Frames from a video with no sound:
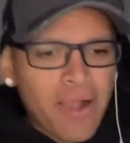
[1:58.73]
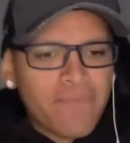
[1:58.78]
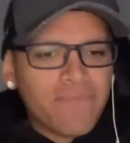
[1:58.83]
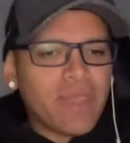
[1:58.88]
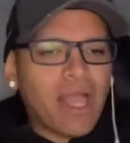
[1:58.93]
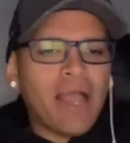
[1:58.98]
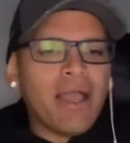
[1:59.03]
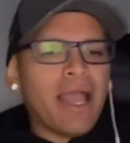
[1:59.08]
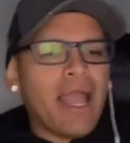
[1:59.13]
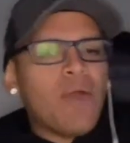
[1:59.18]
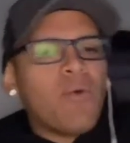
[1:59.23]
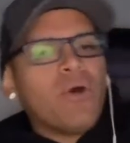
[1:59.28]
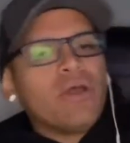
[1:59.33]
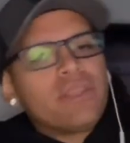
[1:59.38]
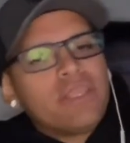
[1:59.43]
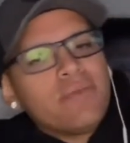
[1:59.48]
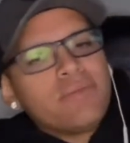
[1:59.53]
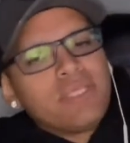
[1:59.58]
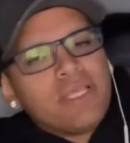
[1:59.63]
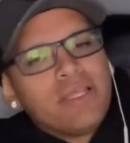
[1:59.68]
I, I want
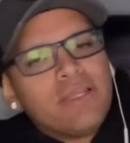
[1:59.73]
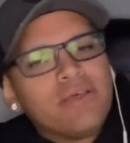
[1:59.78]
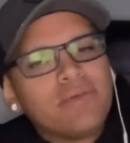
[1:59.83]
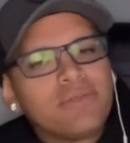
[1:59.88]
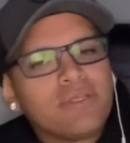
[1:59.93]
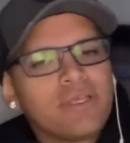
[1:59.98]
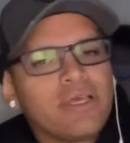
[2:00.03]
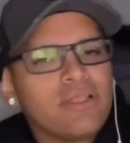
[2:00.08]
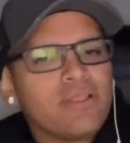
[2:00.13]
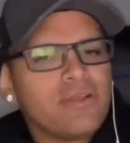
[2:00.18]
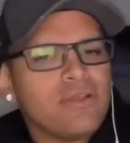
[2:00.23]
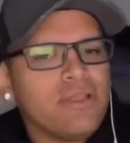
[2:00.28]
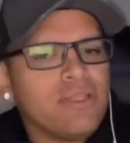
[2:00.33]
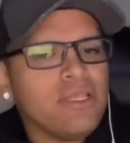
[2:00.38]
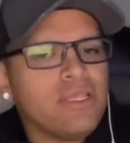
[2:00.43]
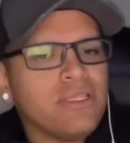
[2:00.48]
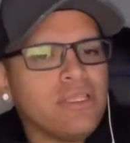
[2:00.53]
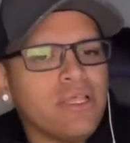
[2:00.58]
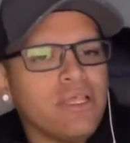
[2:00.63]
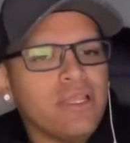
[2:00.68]
them to end up together,
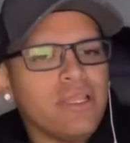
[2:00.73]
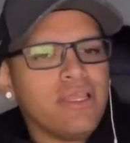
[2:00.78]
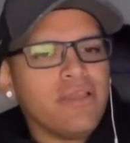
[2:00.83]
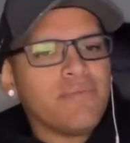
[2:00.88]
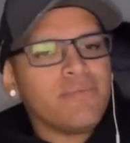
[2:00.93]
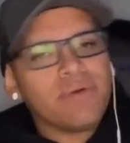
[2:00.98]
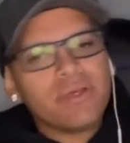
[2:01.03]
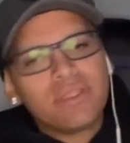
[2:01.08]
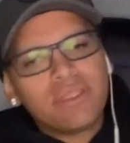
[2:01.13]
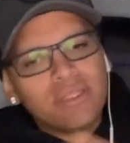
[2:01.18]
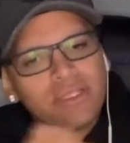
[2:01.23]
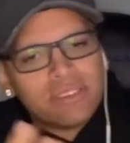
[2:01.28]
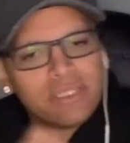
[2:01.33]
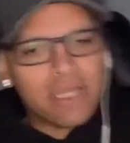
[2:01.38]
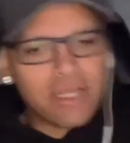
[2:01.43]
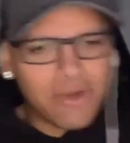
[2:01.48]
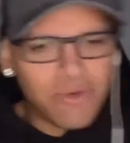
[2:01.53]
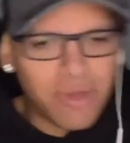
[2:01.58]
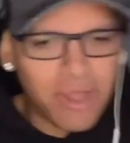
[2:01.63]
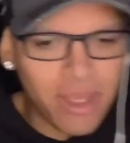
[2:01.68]
Linda and him, but it's not
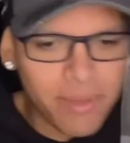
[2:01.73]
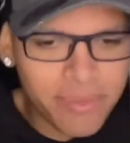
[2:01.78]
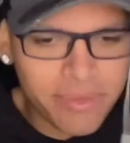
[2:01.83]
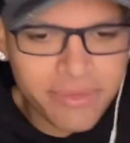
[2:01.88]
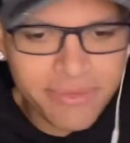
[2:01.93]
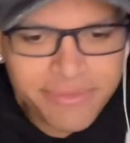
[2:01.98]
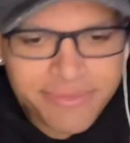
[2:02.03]
gonna happen.